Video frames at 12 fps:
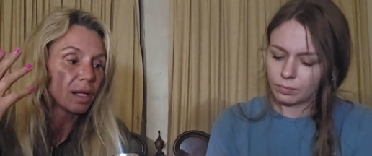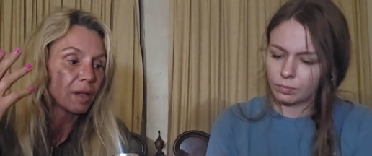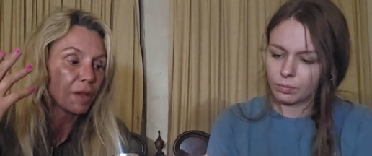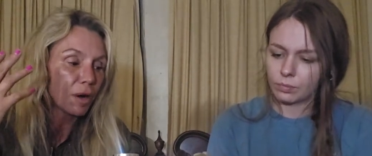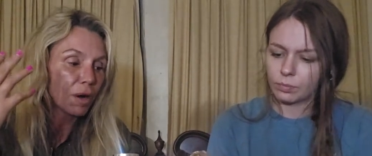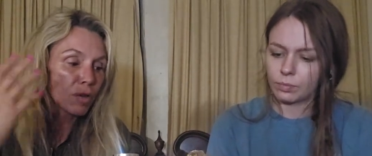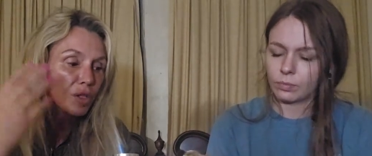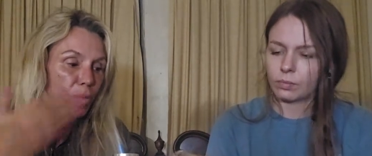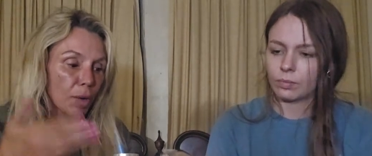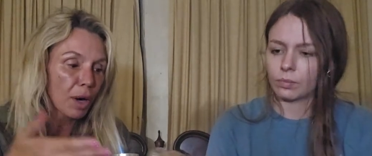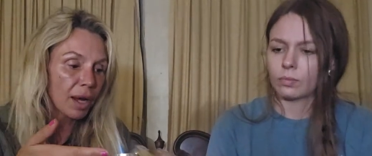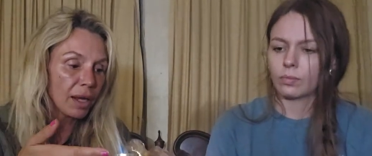Speaker 1: there are
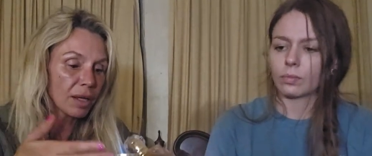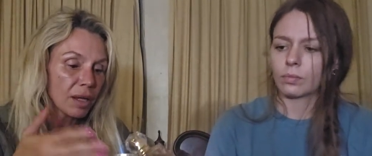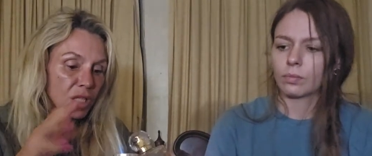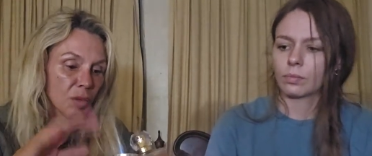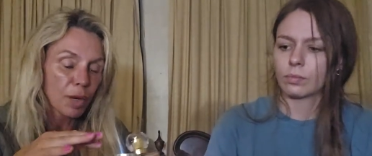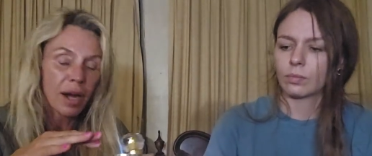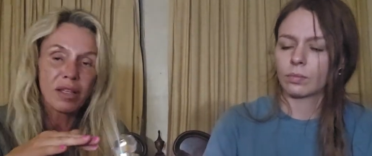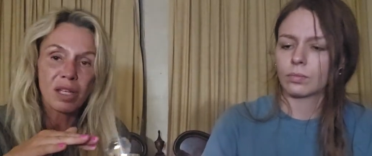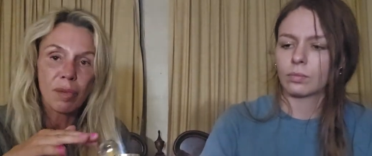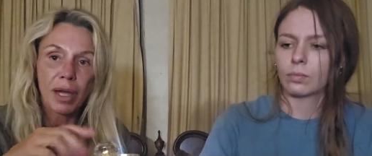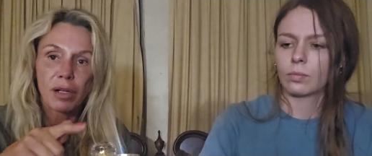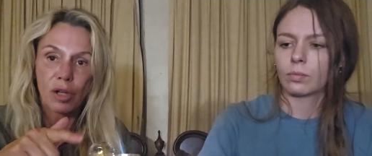surprise a
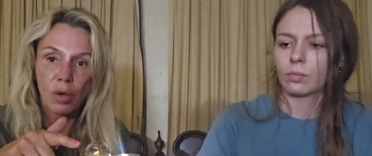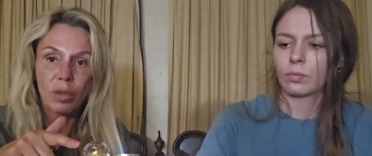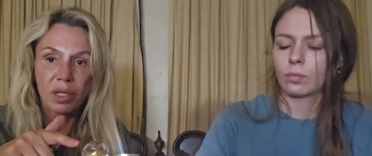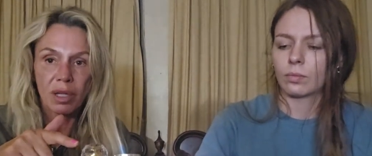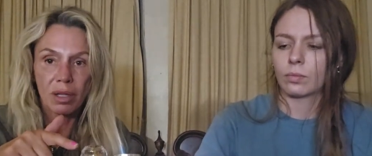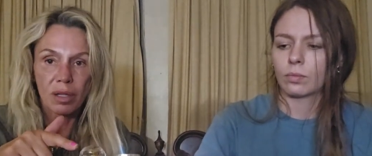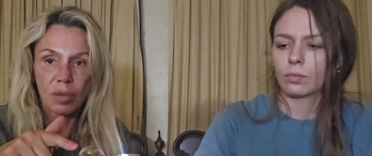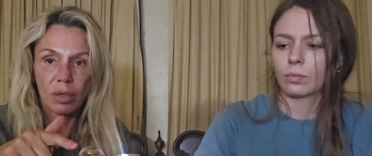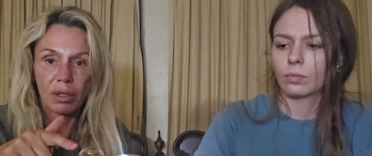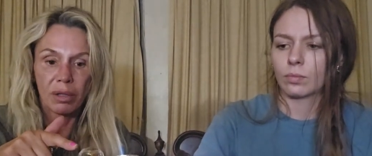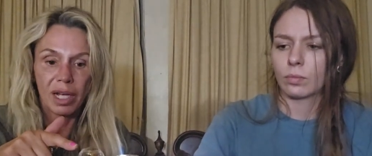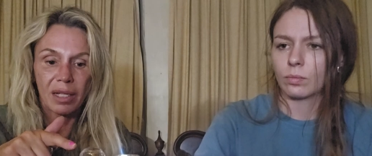surprising amount of notes in this
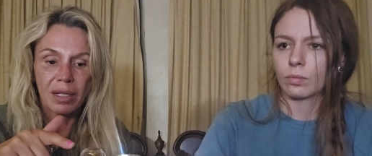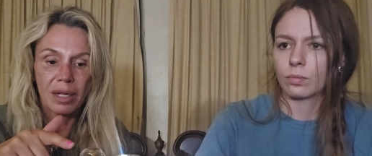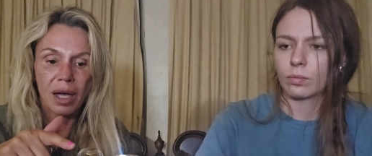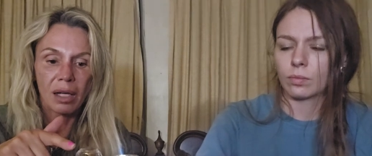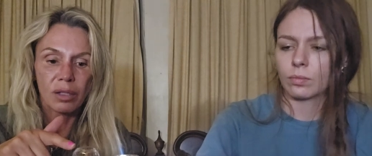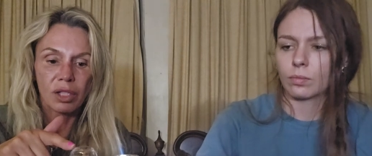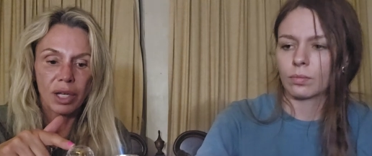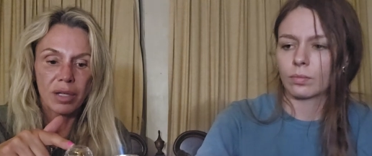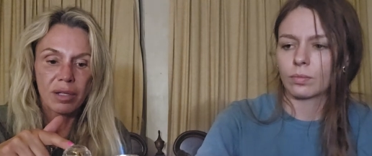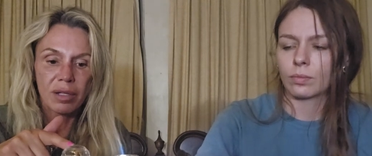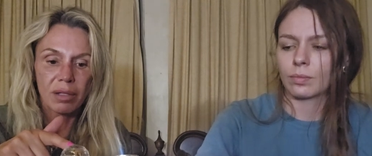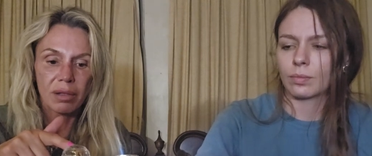one. It's not
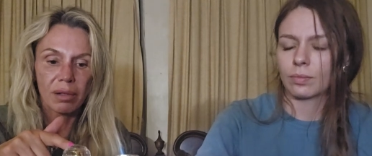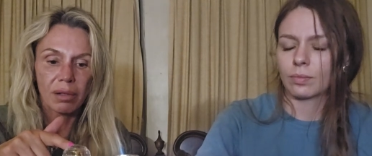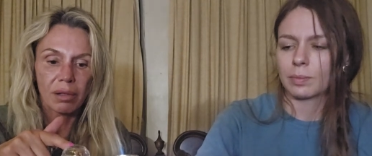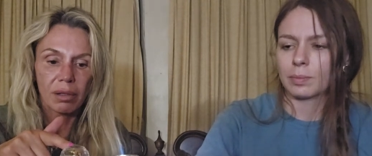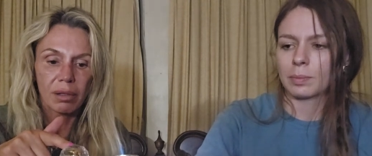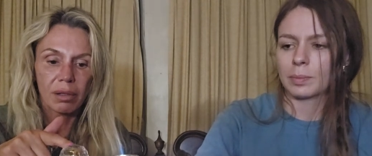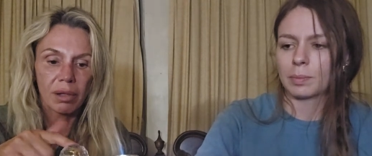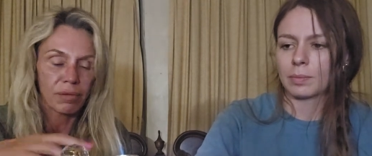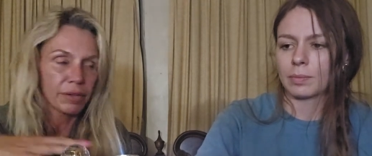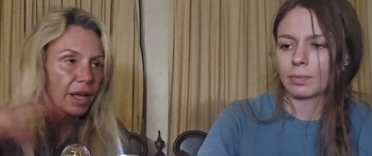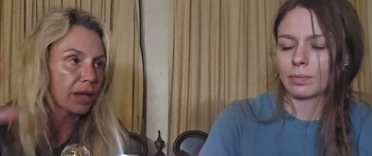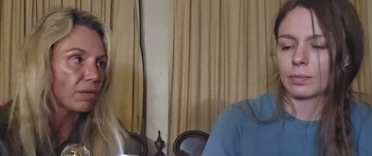just a
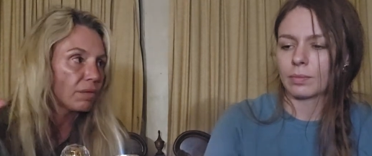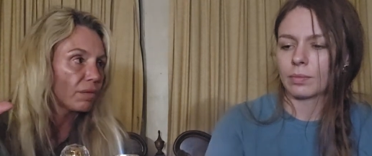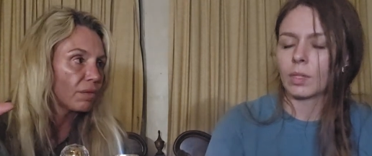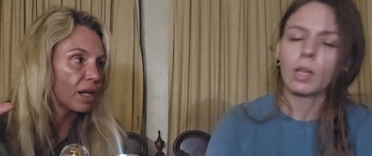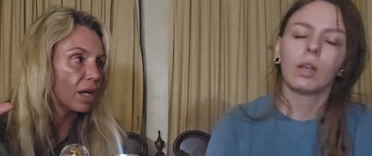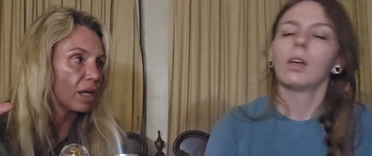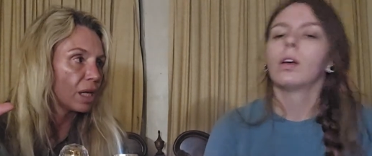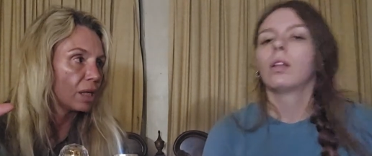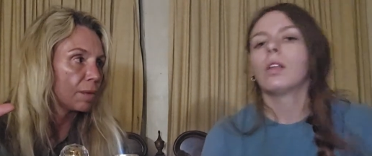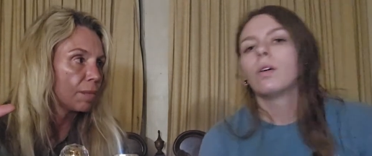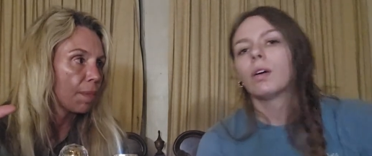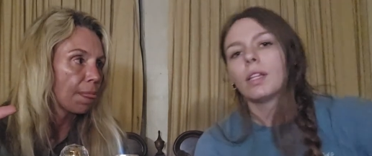flat
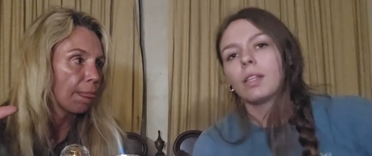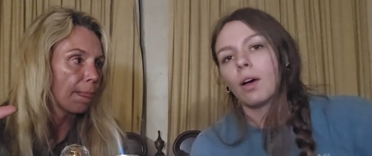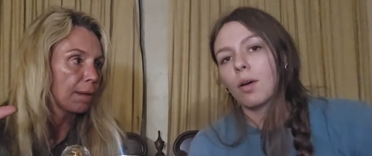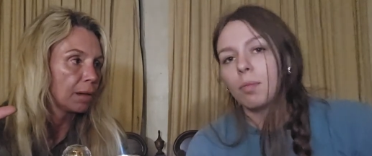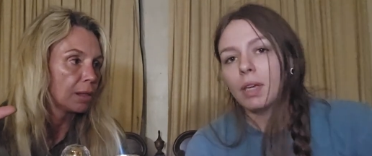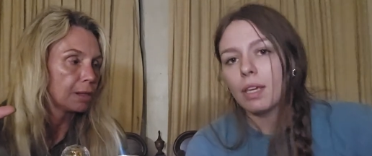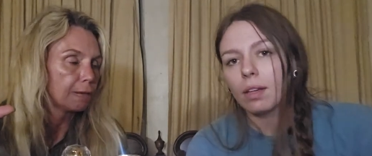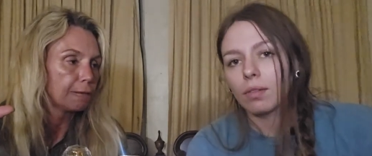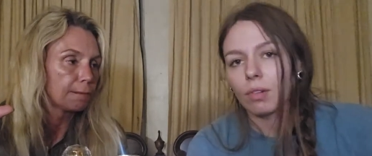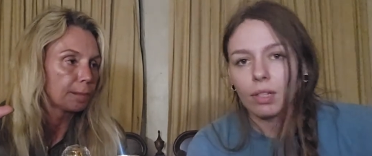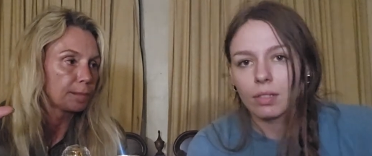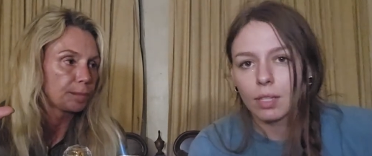vanilla.
Speaker 2: No, on me
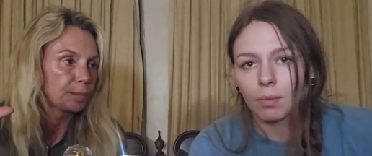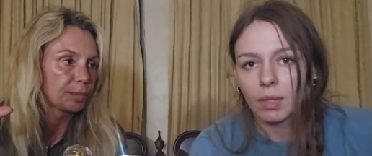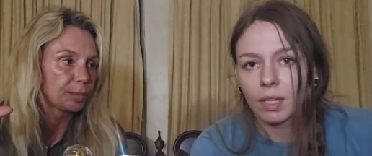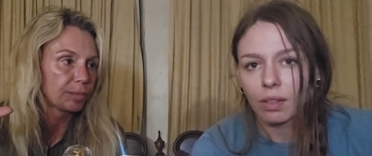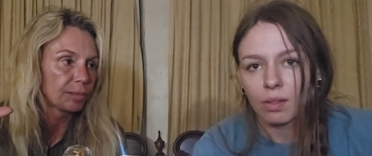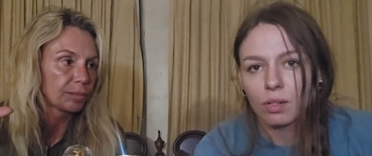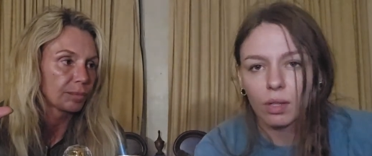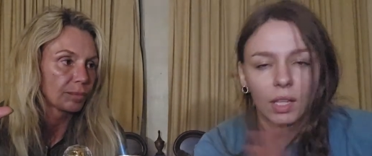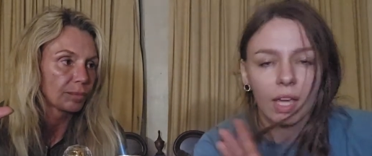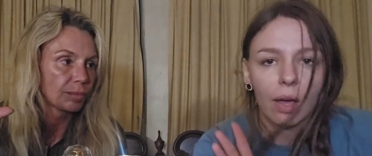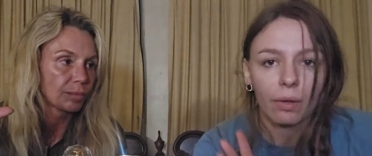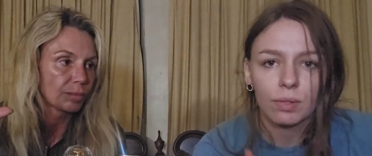it reads something. There's
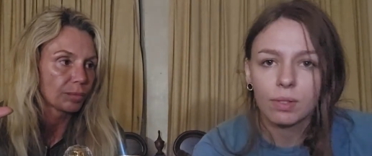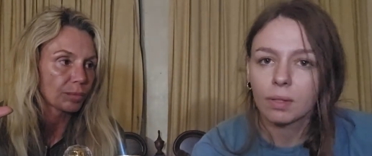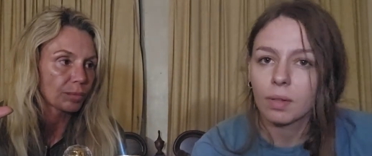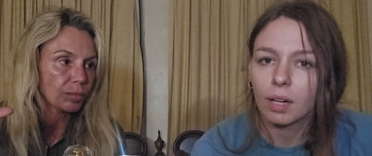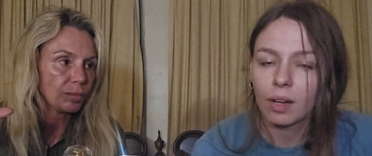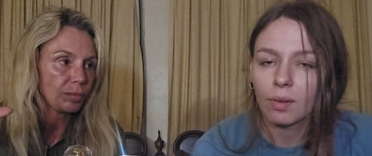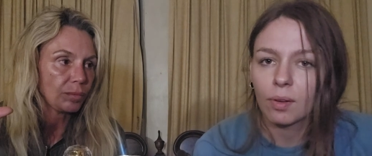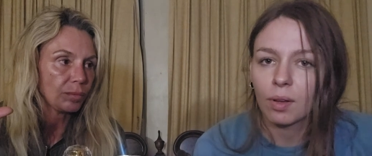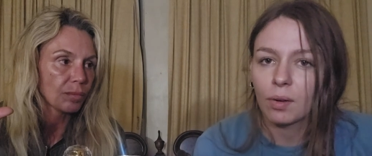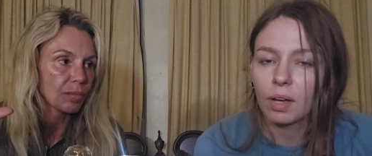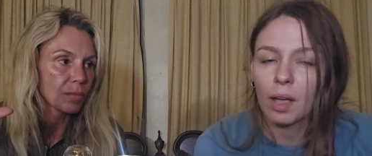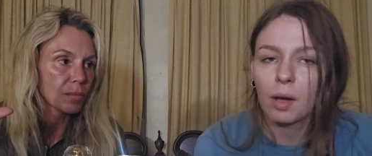something else to it. I don't
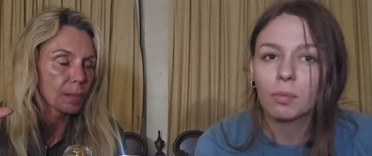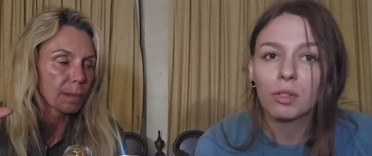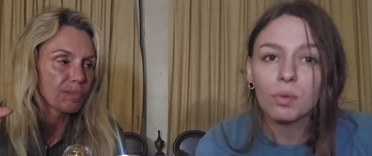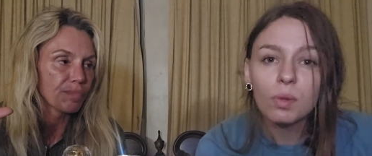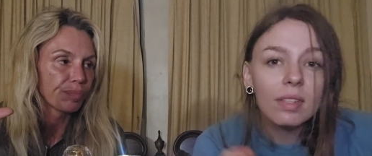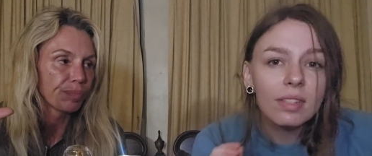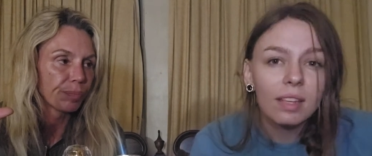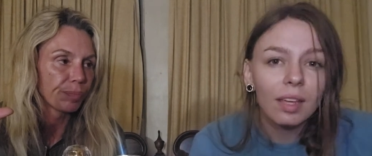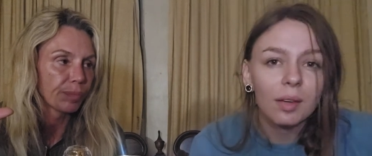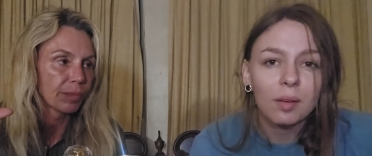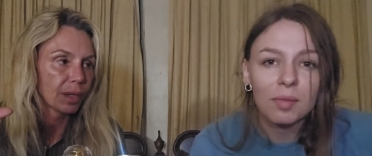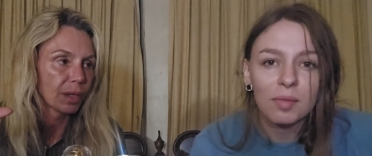know. I almost want to say
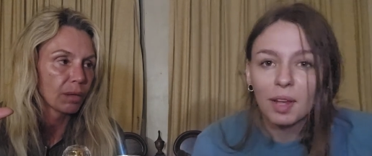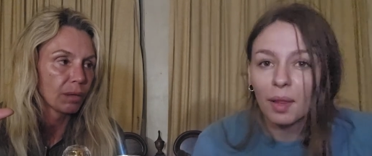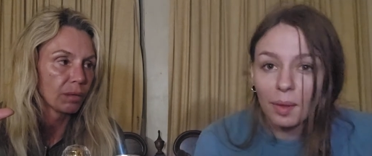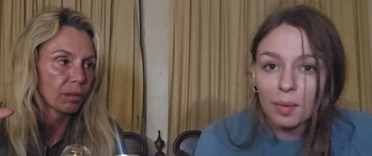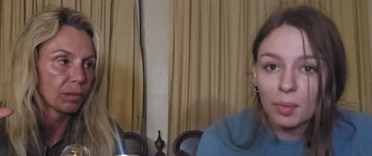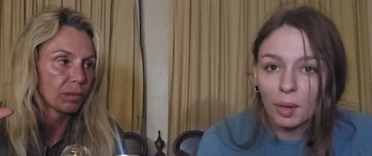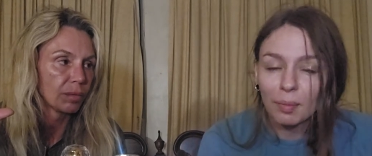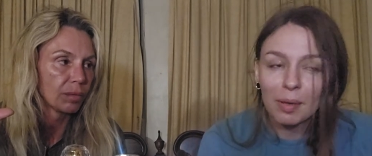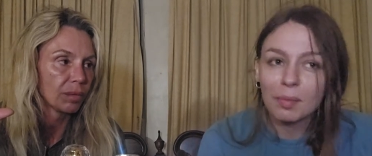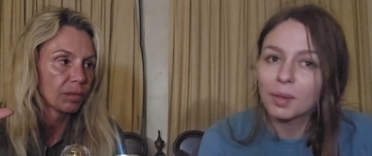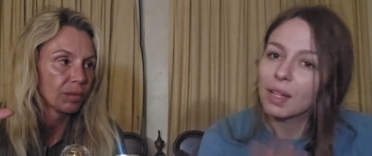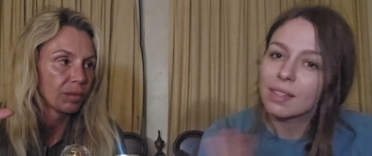like vanilla and
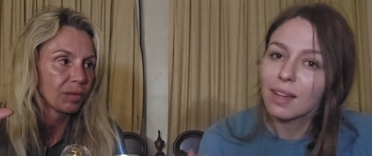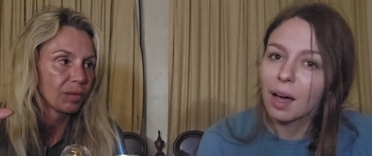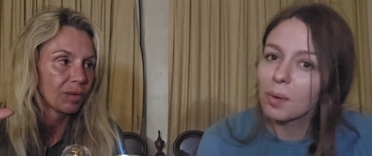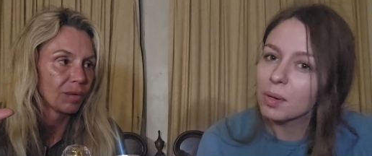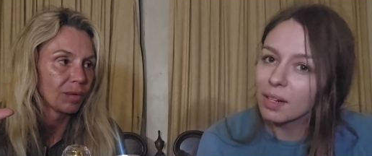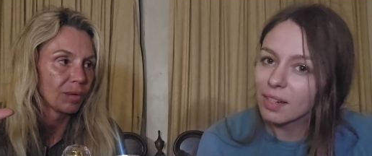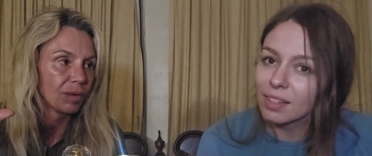bourbon, but that's not what it